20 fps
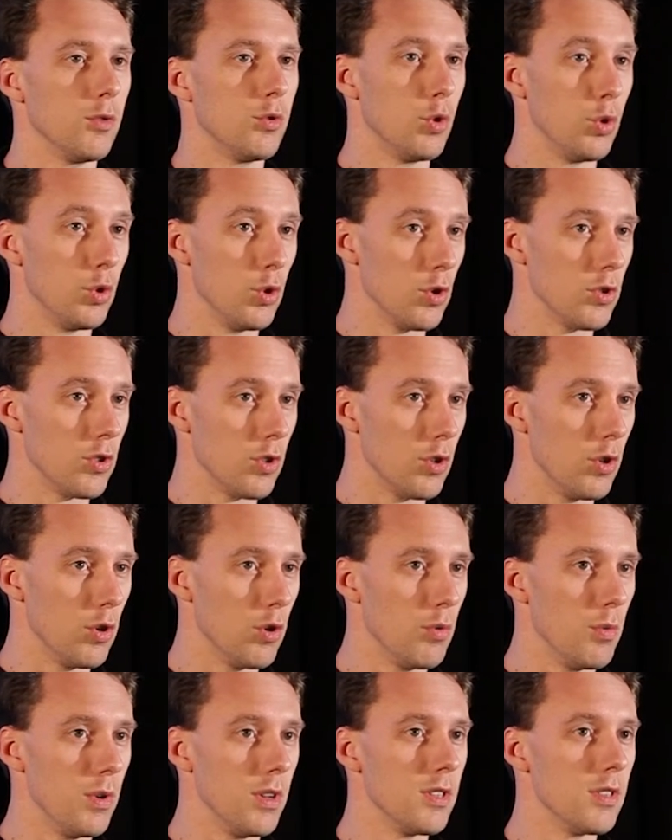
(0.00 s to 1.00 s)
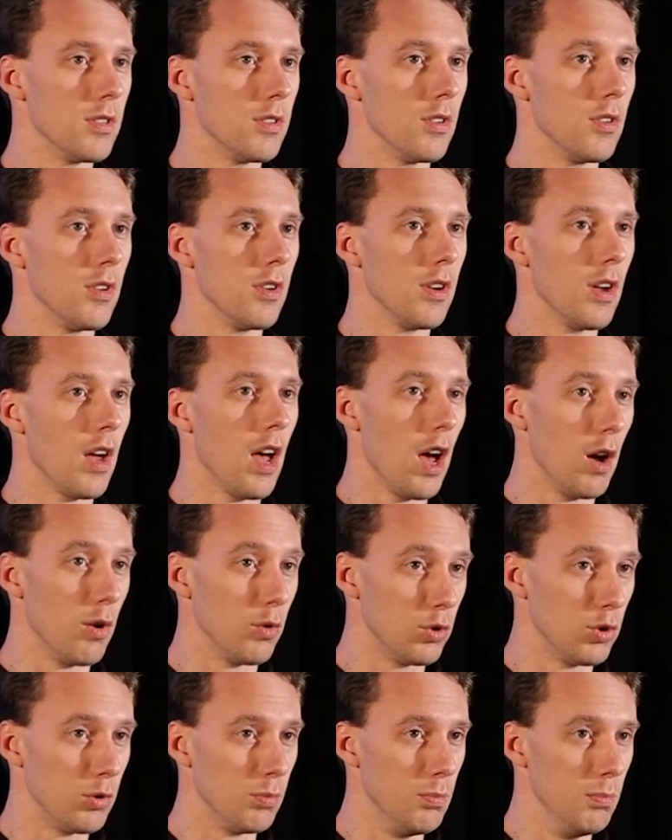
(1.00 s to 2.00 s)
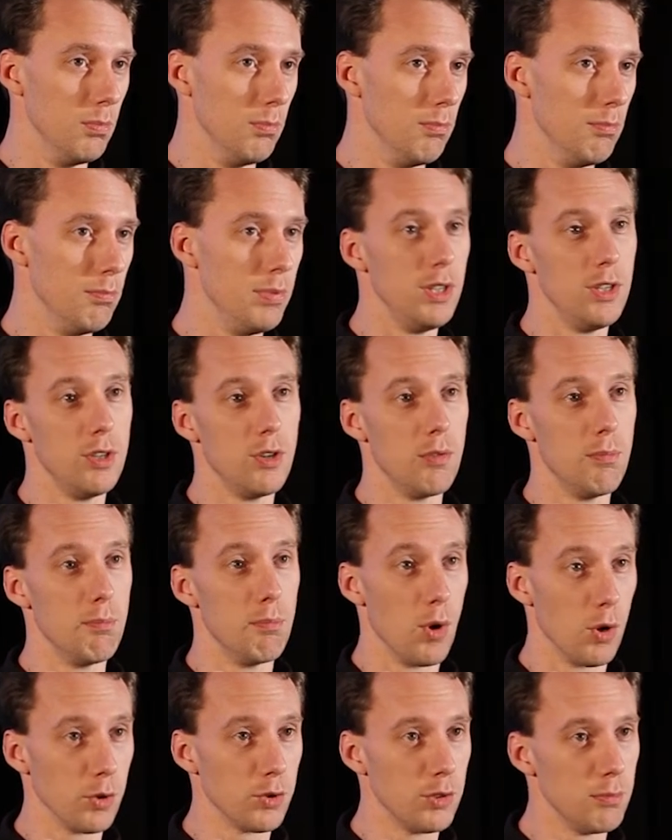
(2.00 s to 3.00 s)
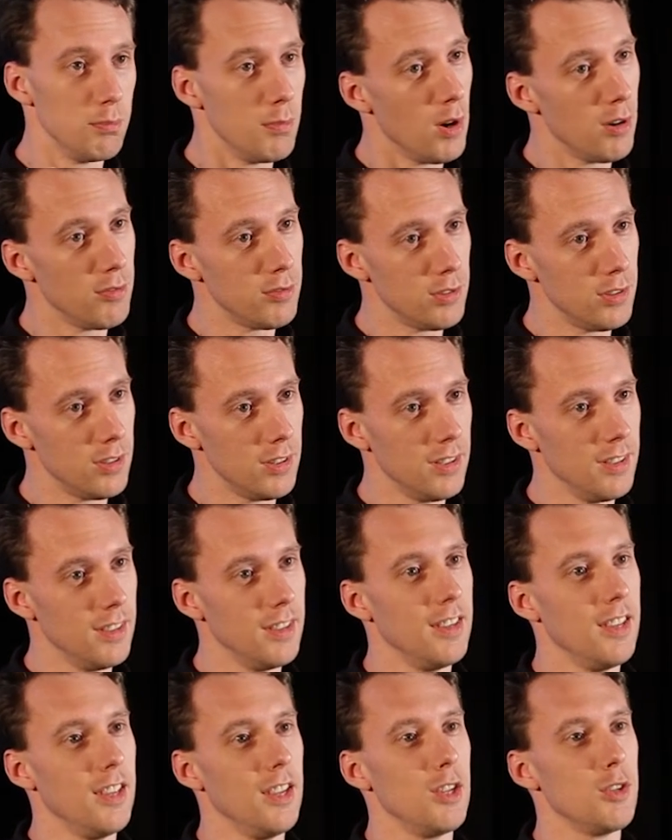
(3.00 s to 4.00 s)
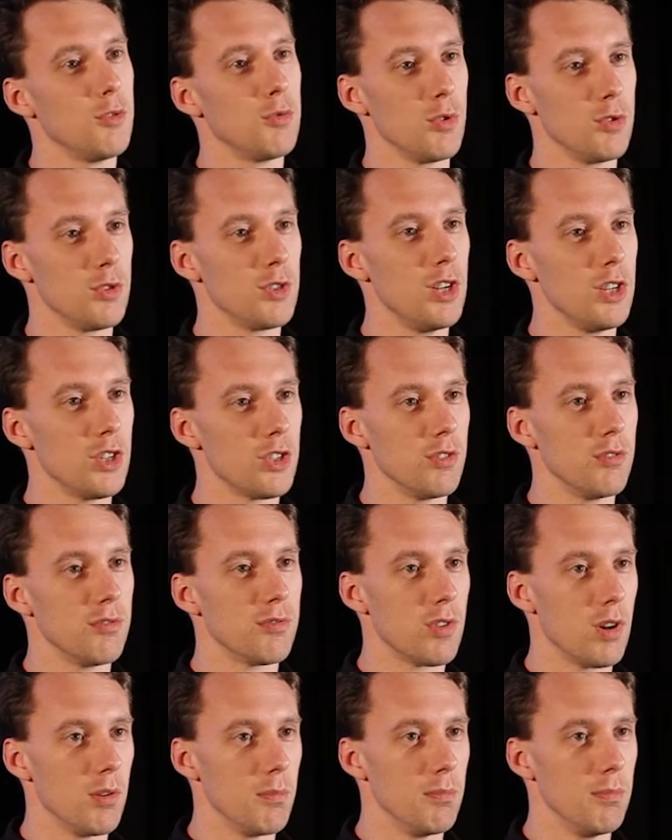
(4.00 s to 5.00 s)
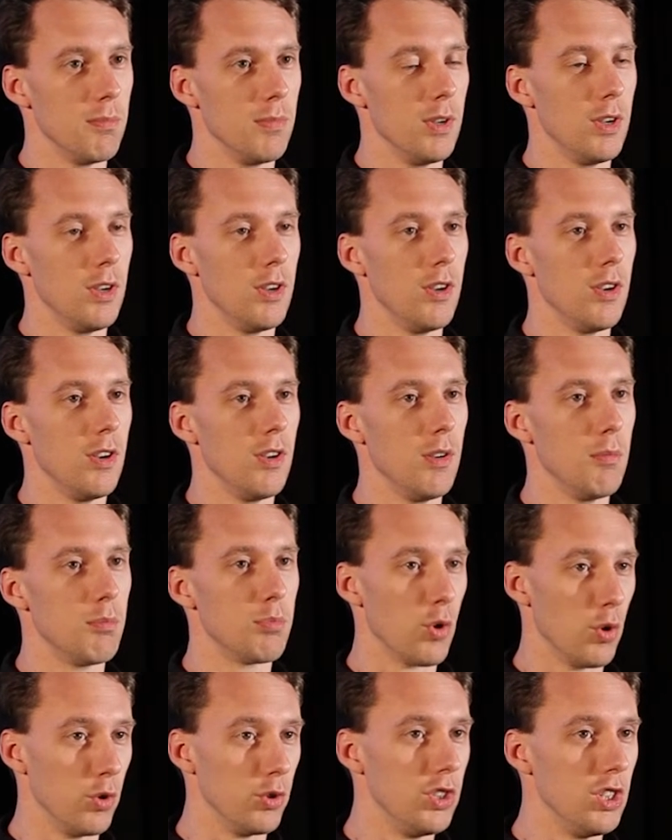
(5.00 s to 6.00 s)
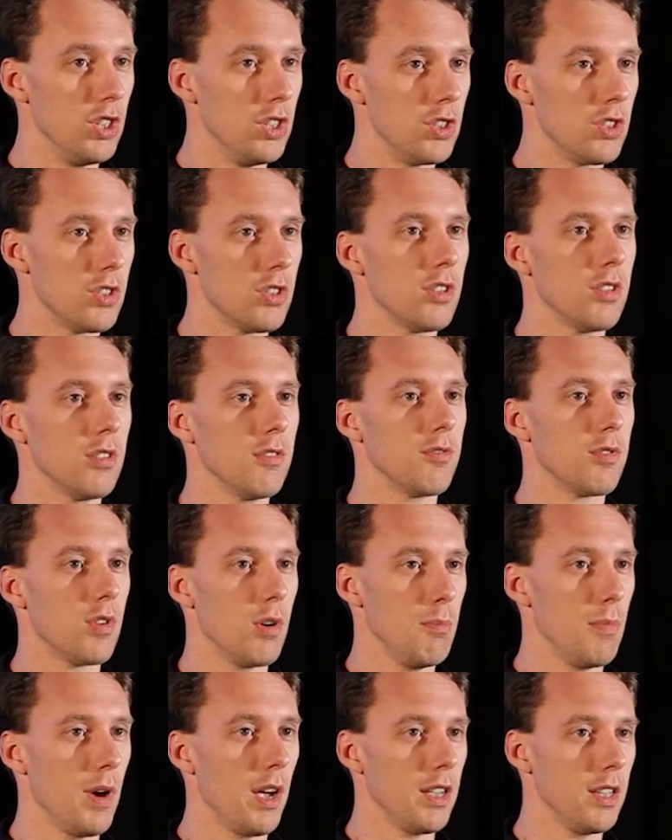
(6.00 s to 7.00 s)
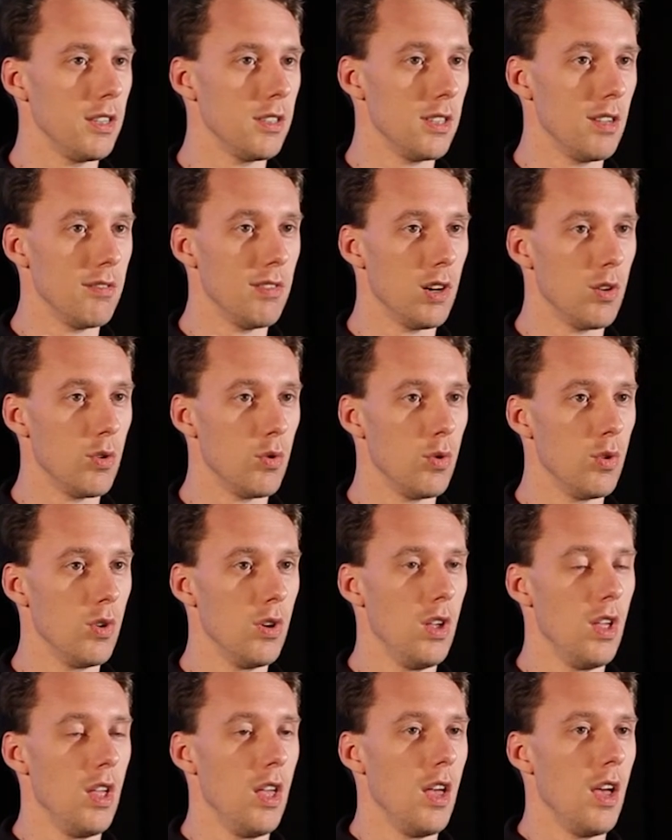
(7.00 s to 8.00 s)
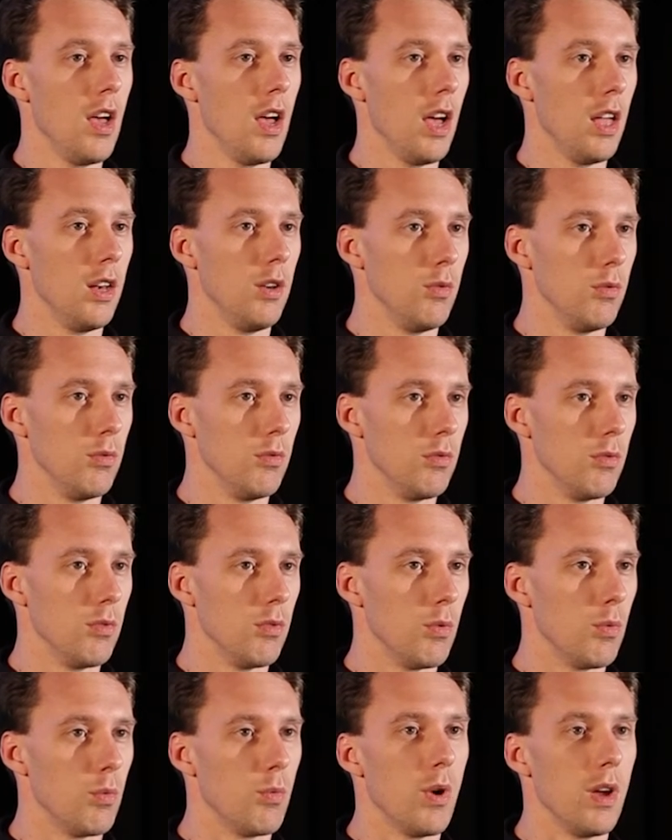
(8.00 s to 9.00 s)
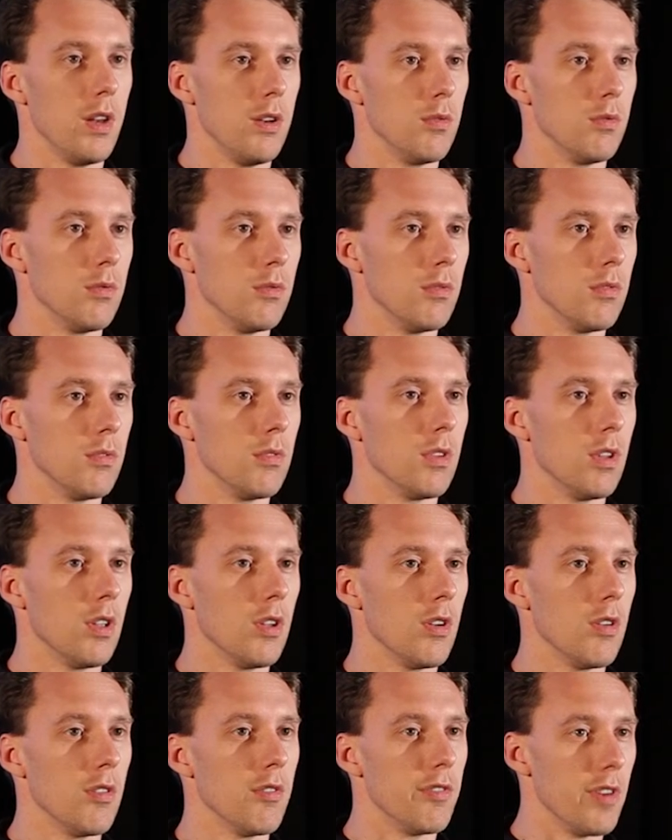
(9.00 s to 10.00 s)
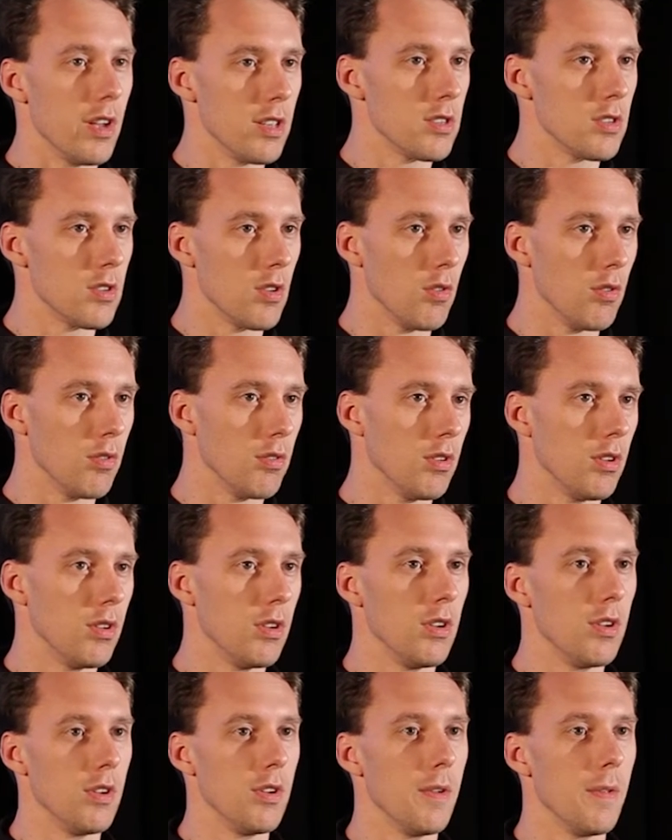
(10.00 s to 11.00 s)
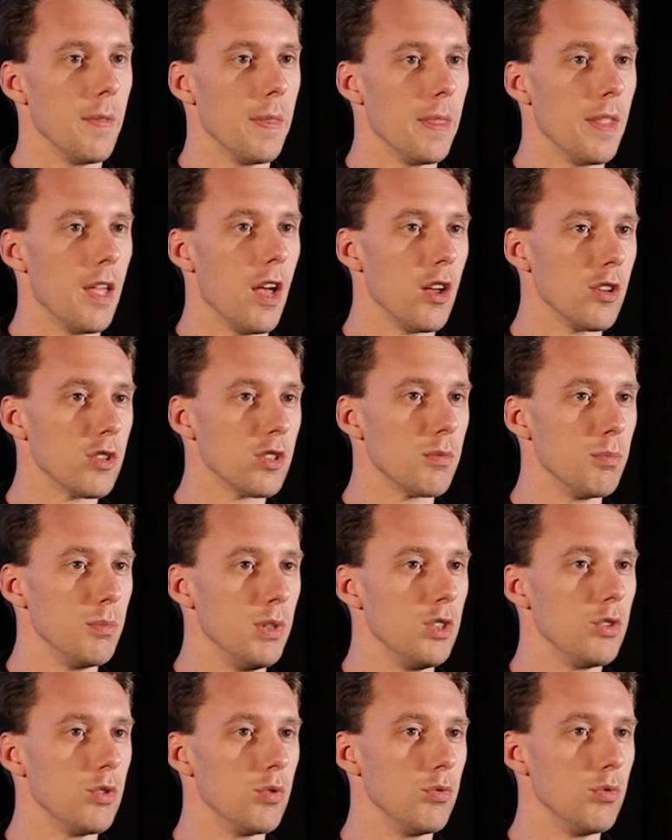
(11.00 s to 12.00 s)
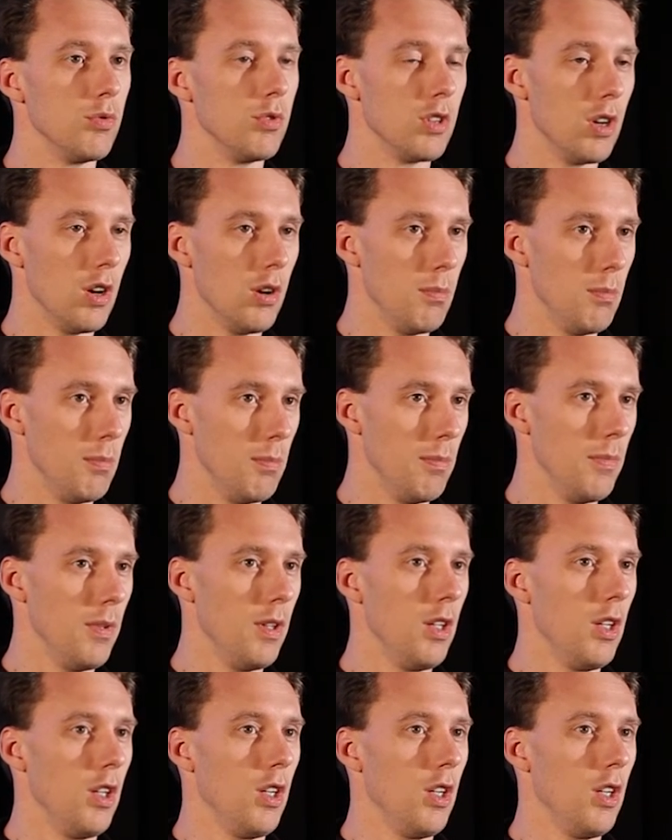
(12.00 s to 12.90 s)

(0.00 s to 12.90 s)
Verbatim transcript: two years ago with uh, How to Be a Modern Marvel, okay. translation from uh, Prodige from Mariette Navarro. And when uh, Vincent um, asked me to come